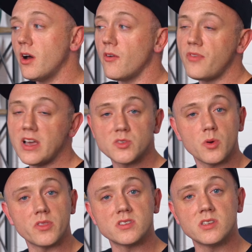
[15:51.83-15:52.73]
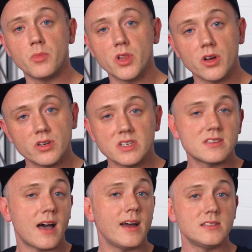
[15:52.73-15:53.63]
faced with a similar
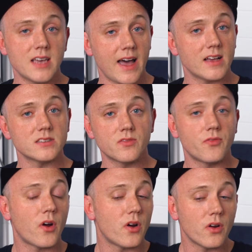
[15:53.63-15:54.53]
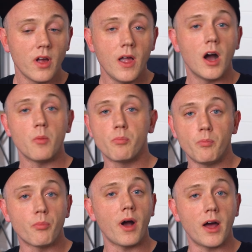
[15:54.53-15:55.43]
design task for a
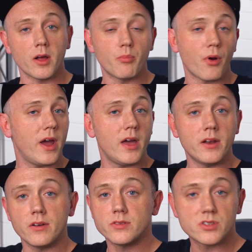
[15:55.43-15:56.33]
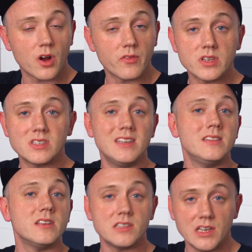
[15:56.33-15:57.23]
product, brand, or service in
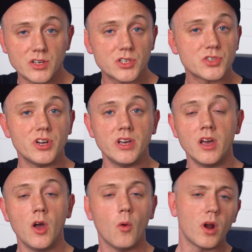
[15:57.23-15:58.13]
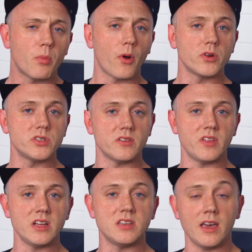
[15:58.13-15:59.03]
this industry. What approaches have
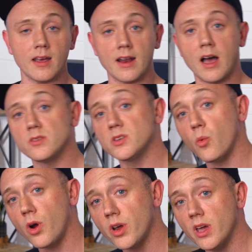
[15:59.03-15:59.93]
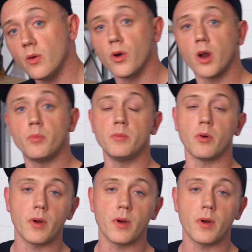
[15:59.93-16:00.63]
they taken? How's it working? What are people